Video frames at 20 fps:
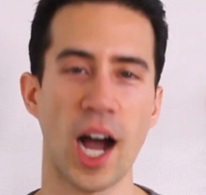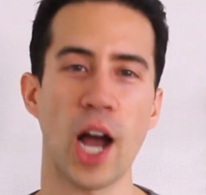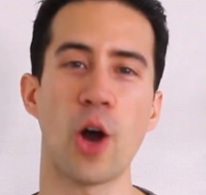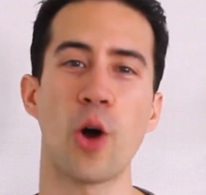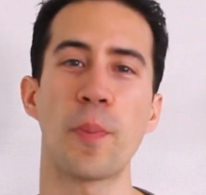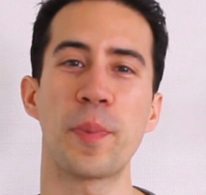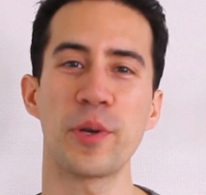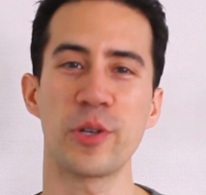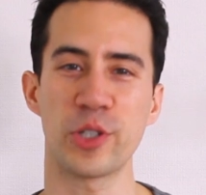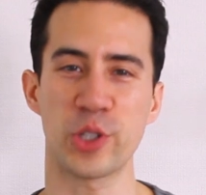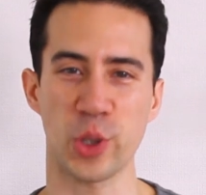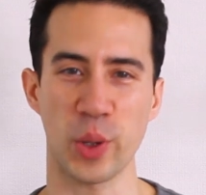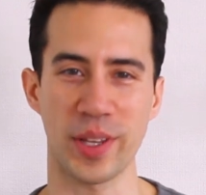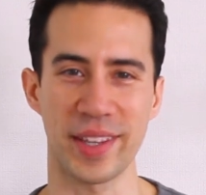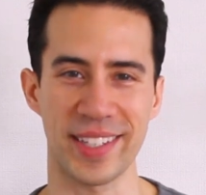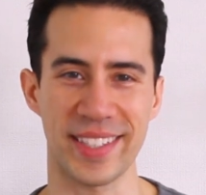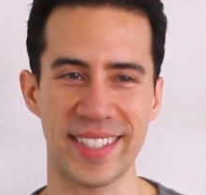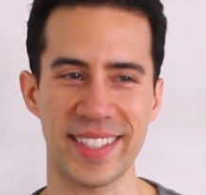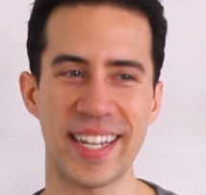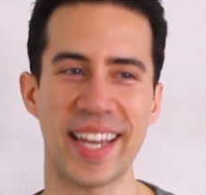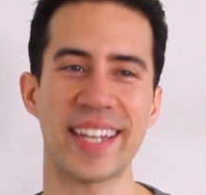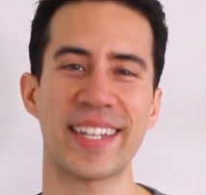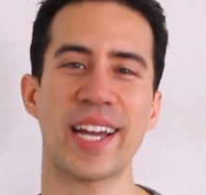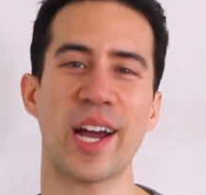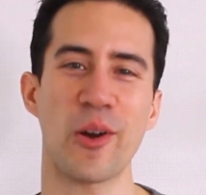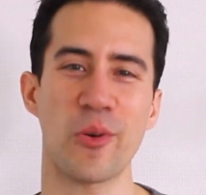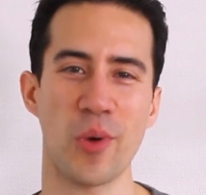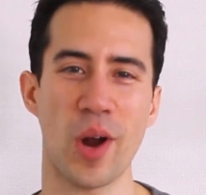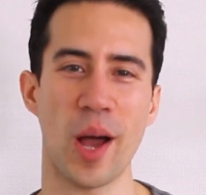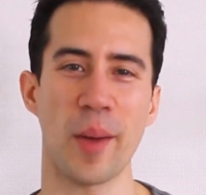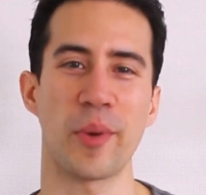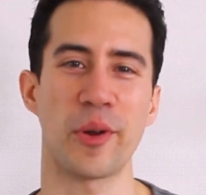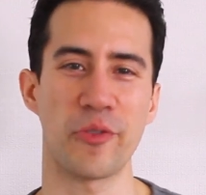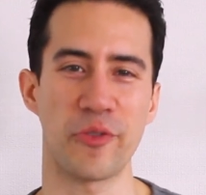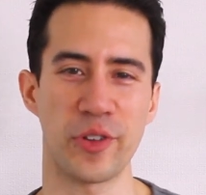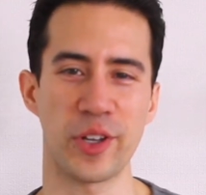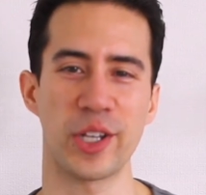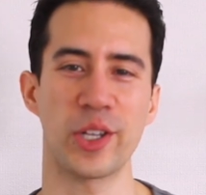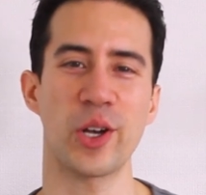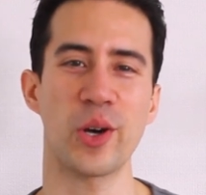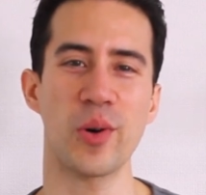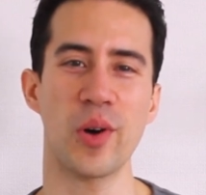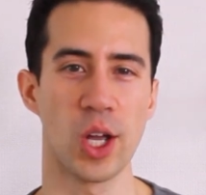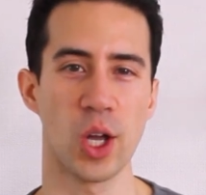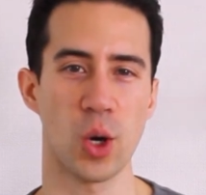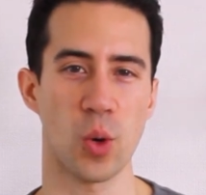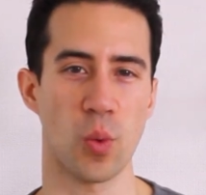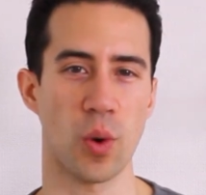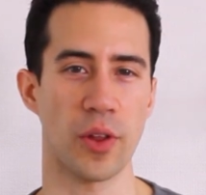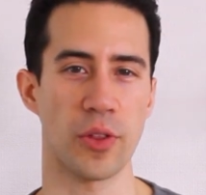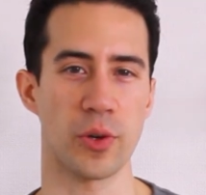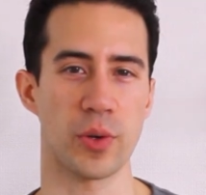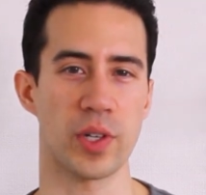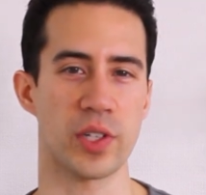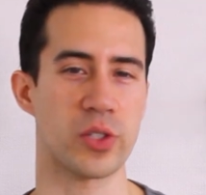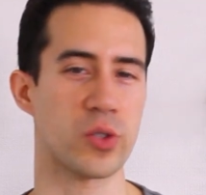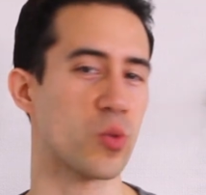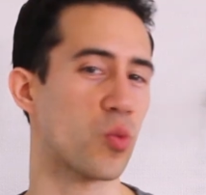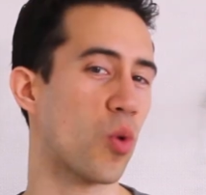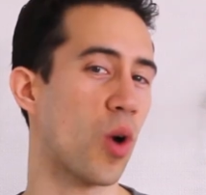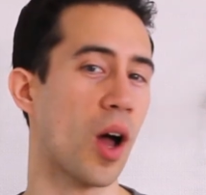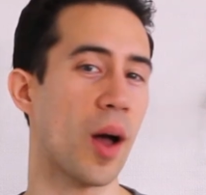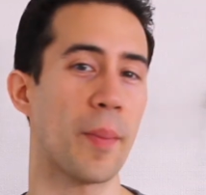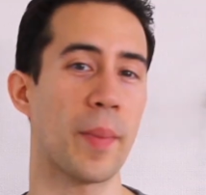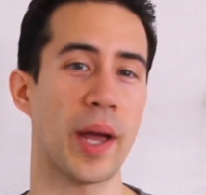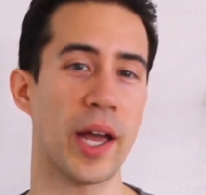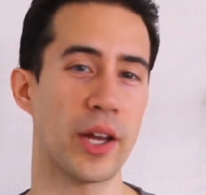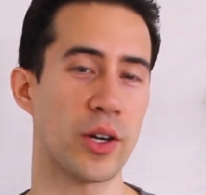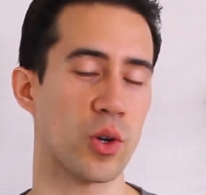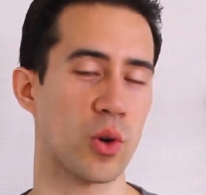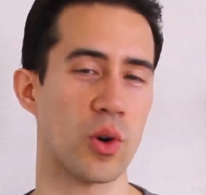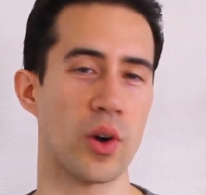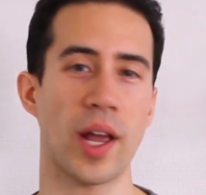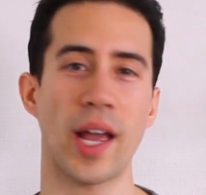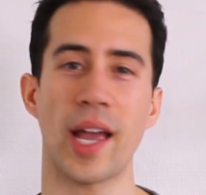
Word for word: I hope you enjoyed this takeout ramen video. Whether it's ramen or